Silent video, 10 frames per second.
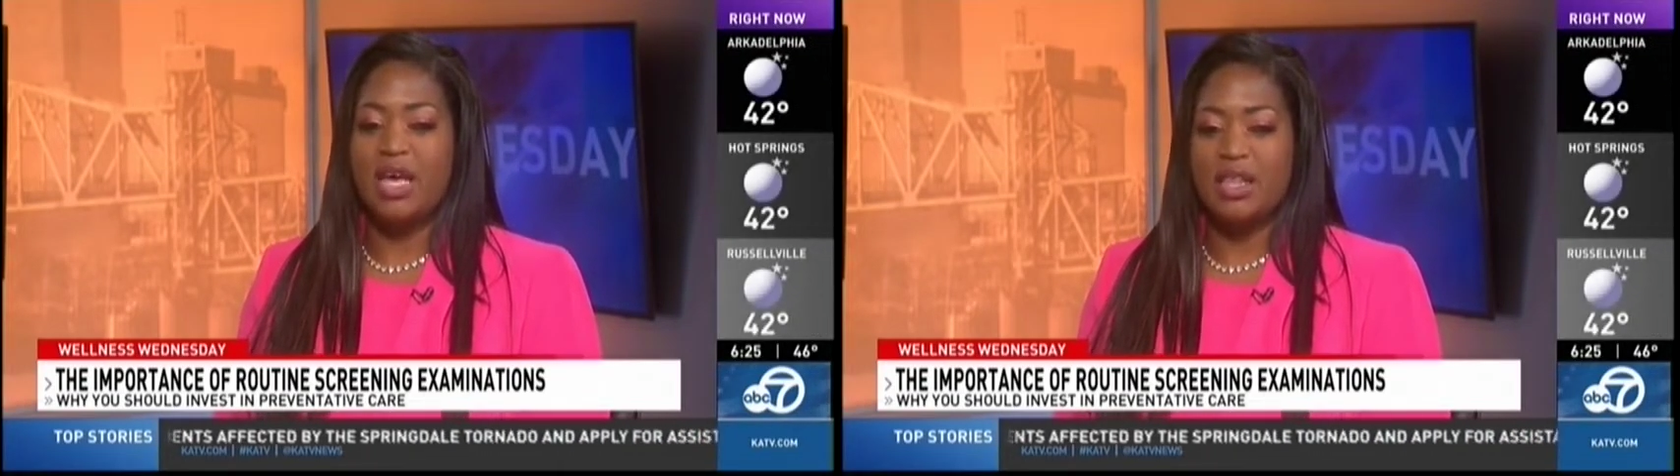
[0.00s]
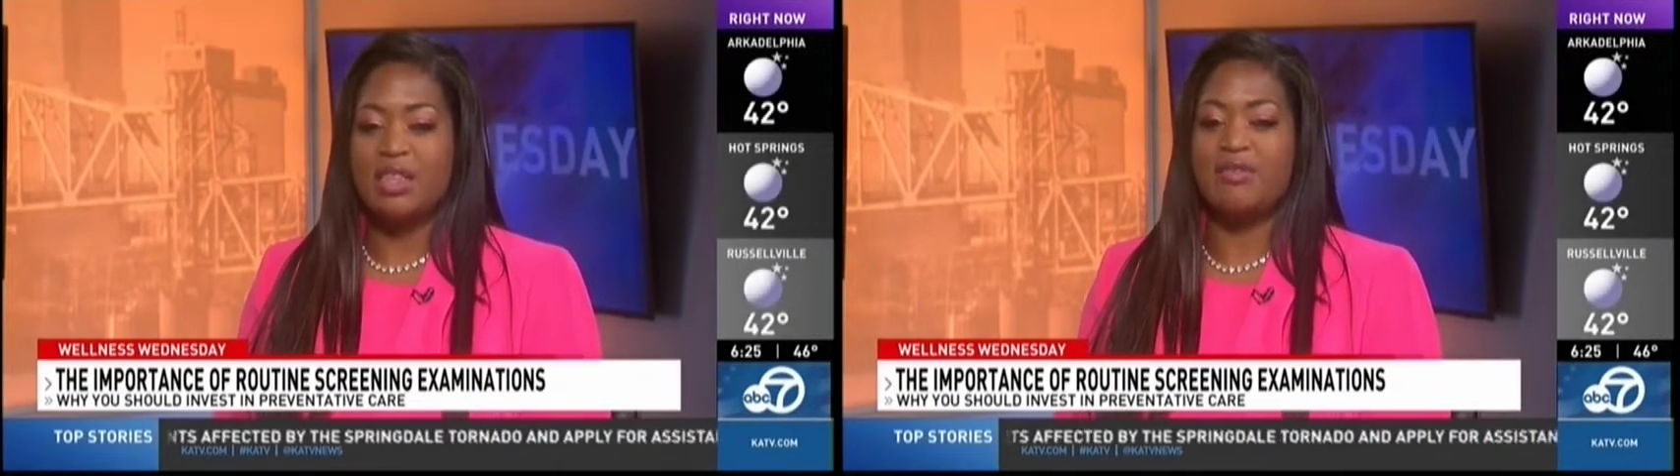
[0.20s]

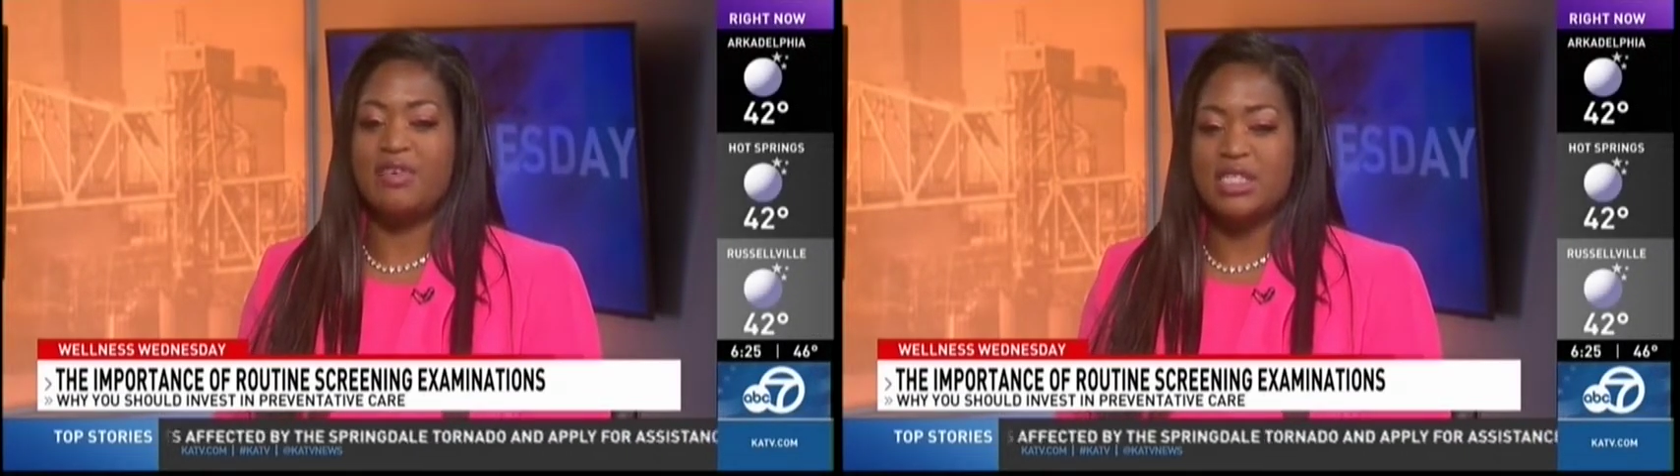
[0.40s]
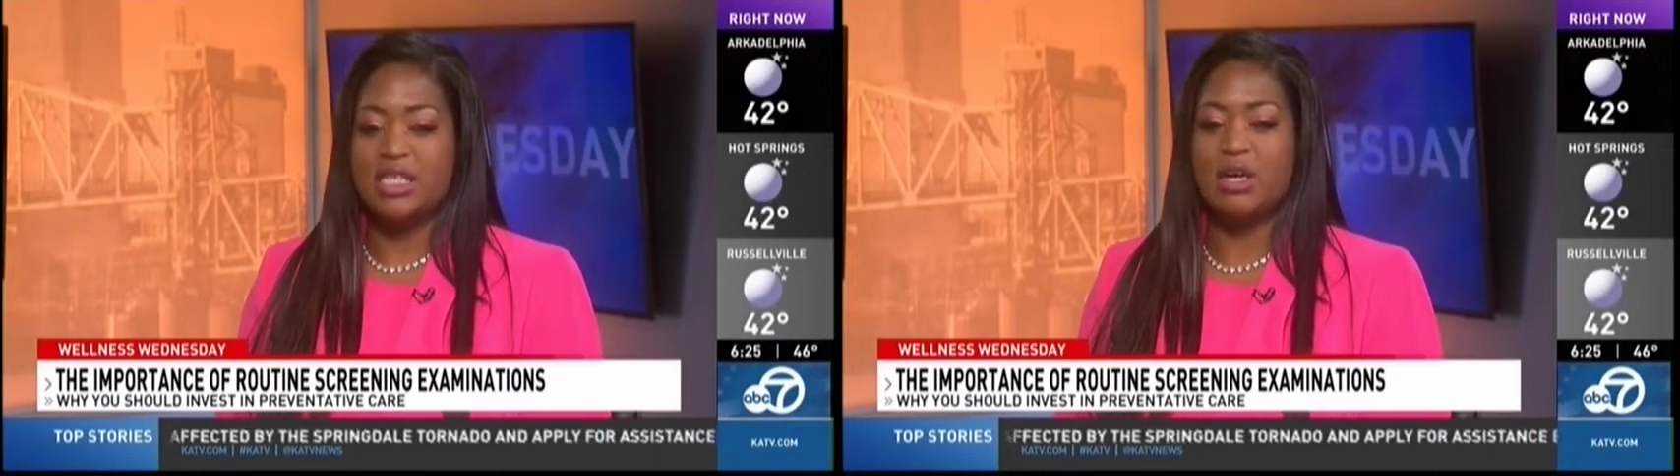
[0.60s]
health
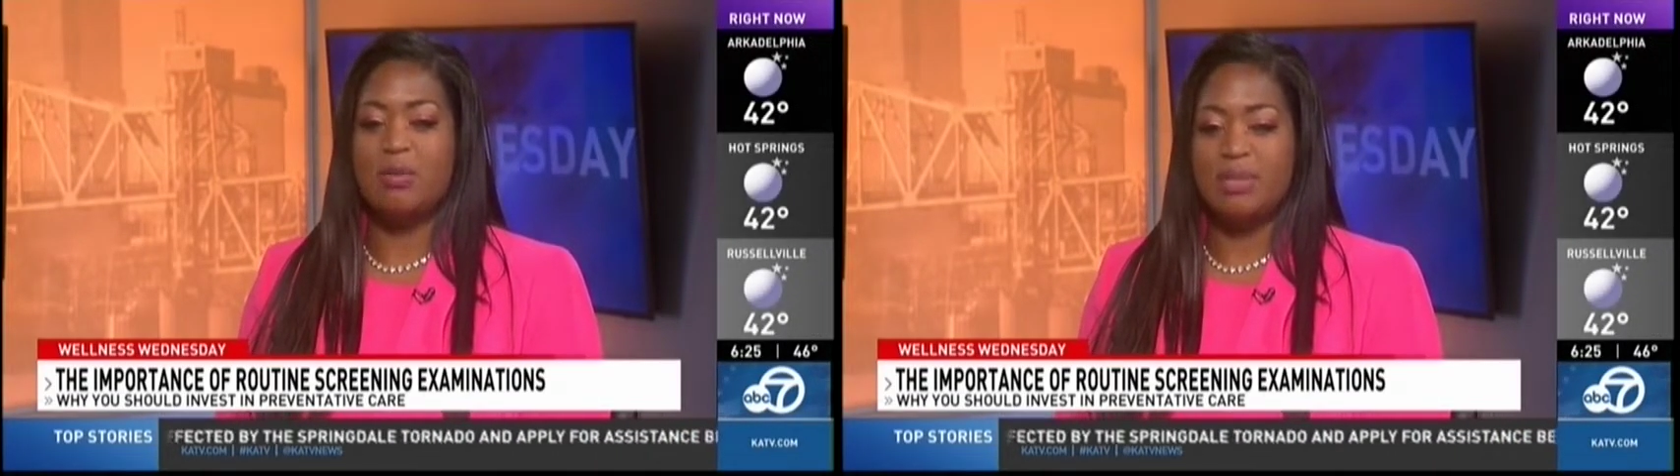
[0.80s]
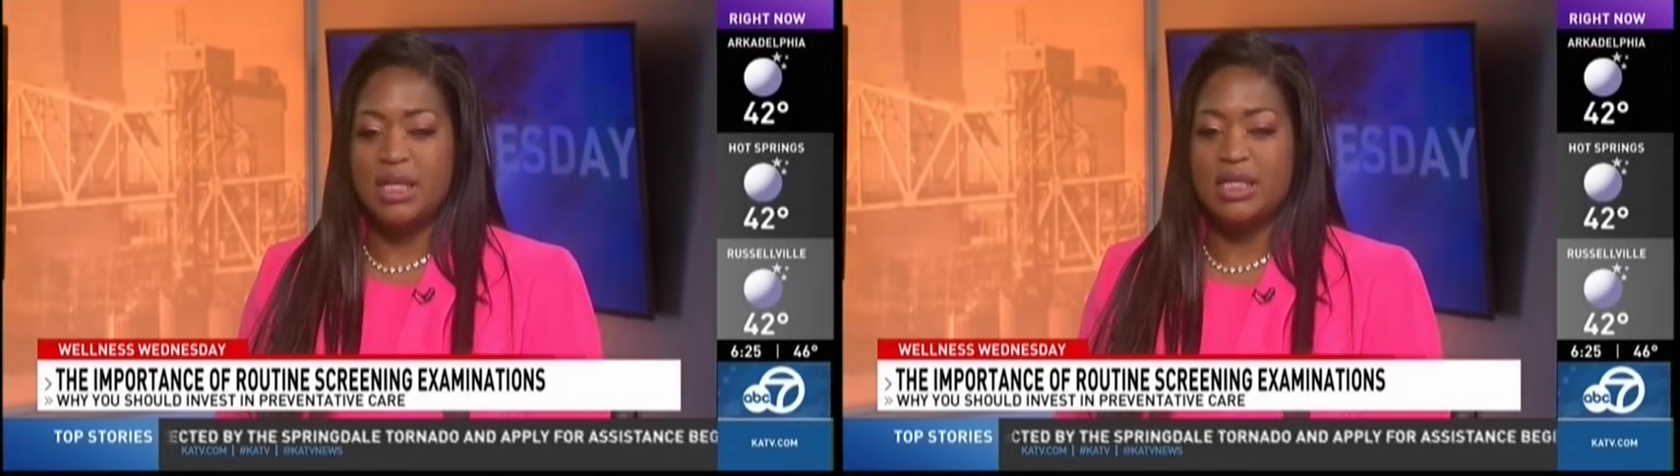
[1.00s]
visit
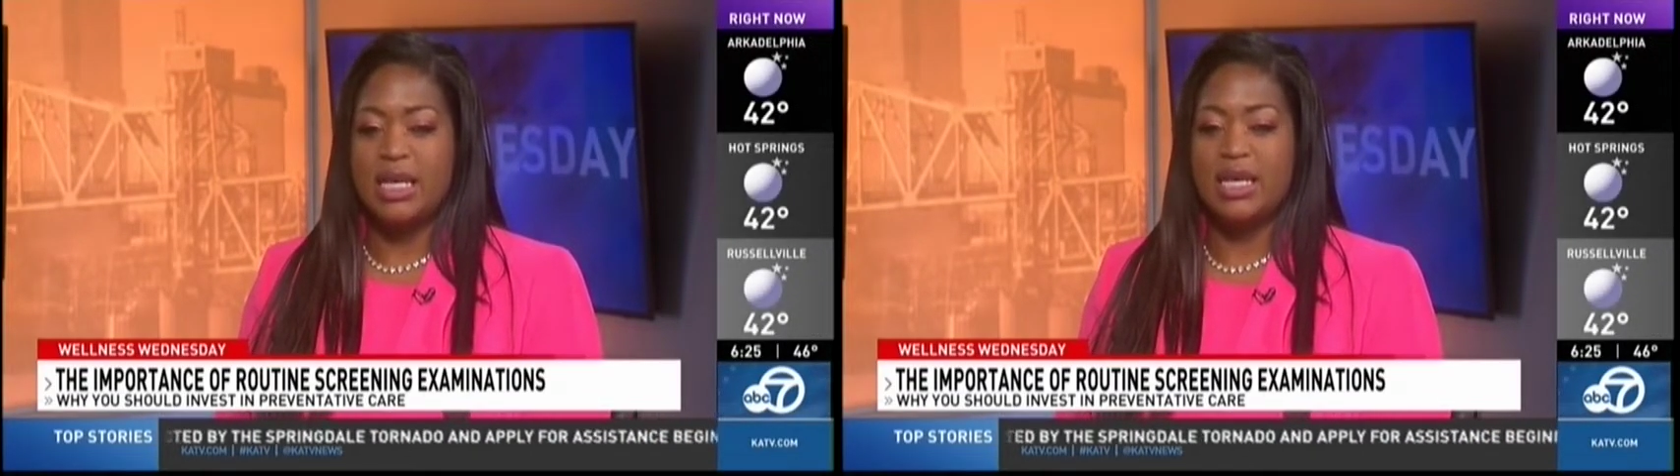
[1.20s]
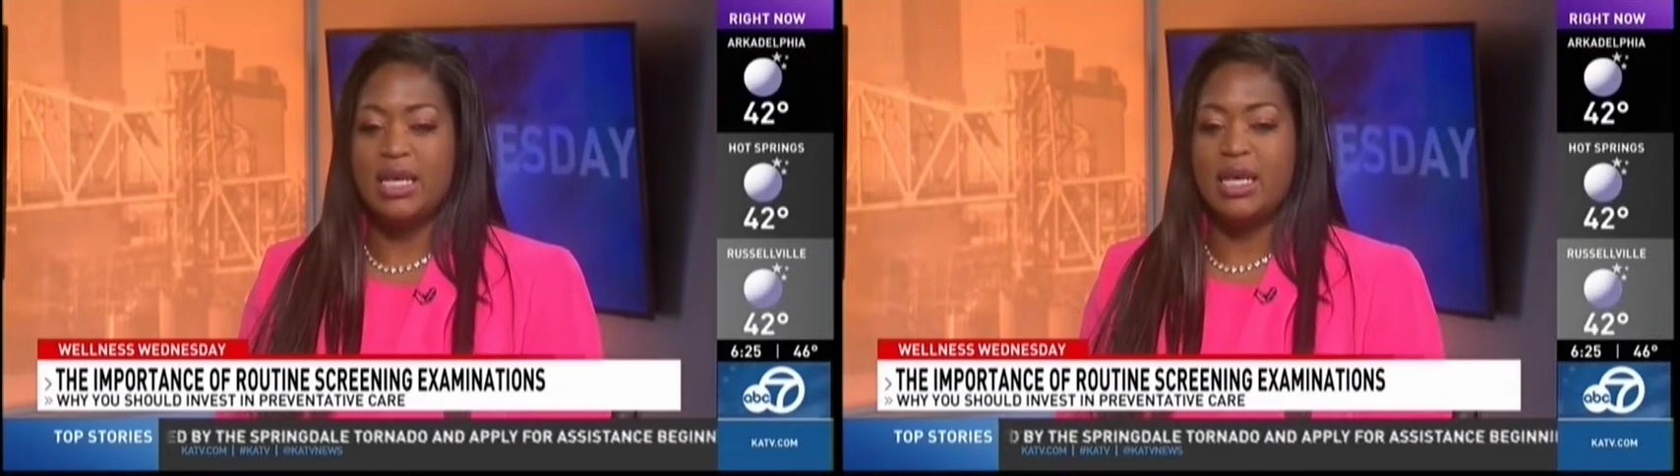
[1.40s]

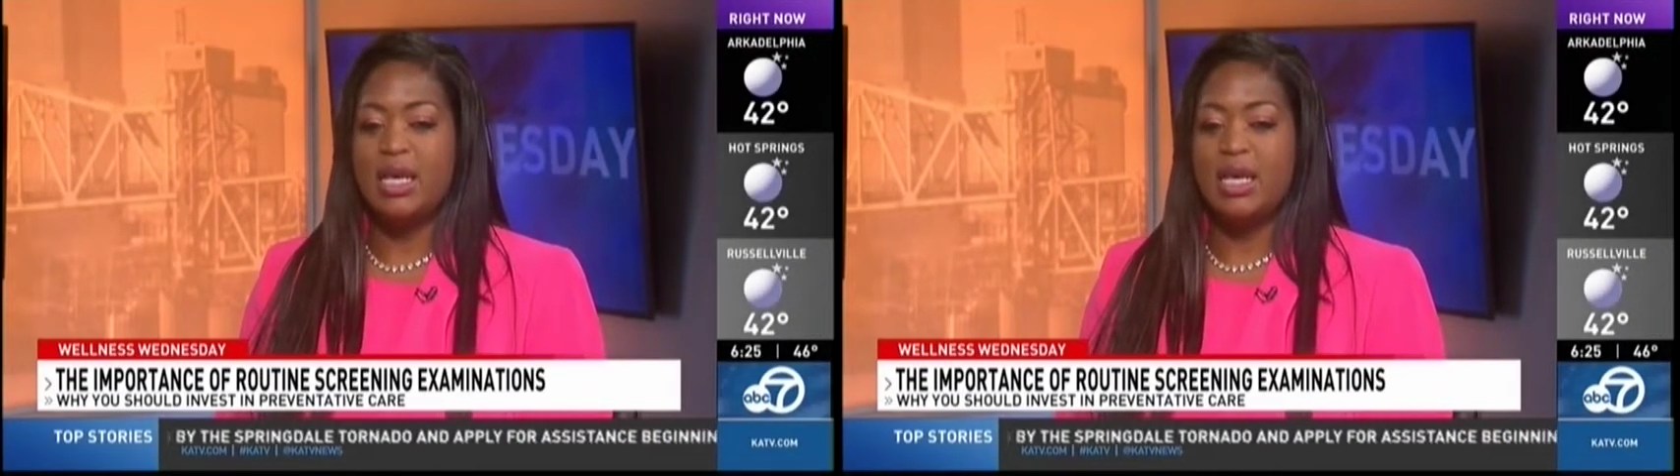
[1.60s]
completed.